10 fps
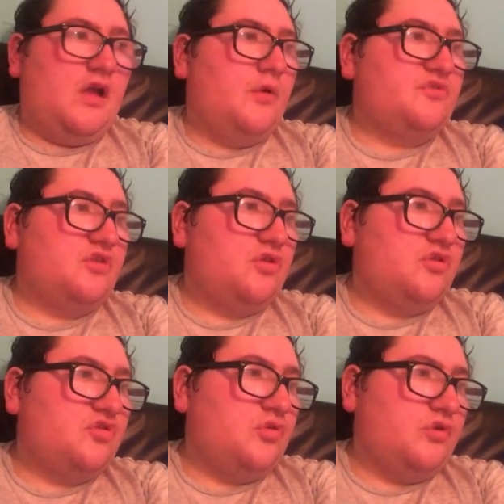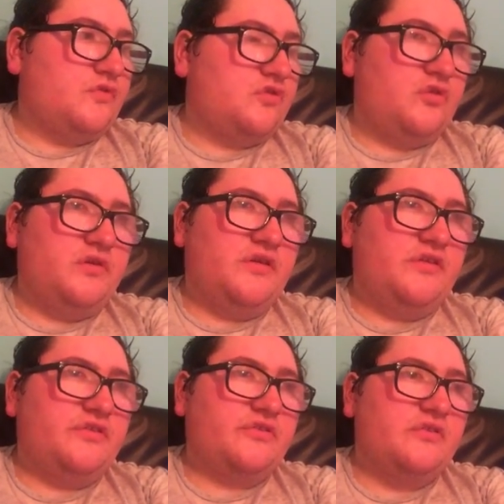Now I was going to do this course for 2
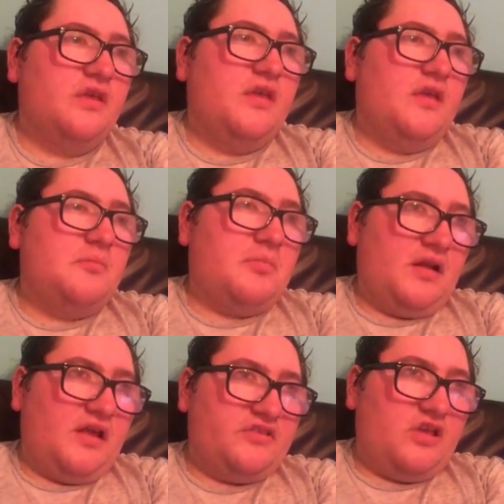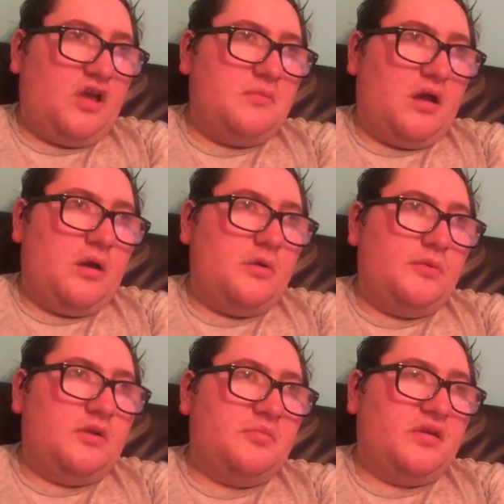years. By that time, I
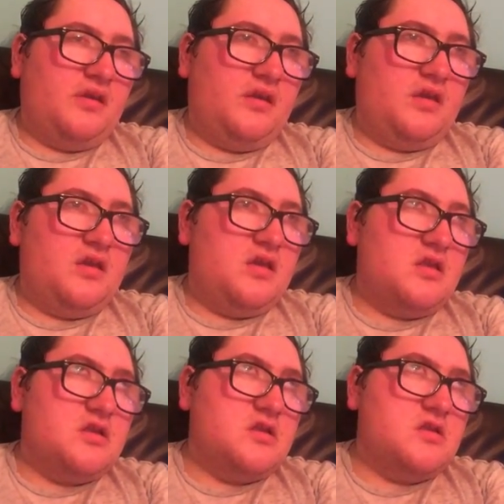would have been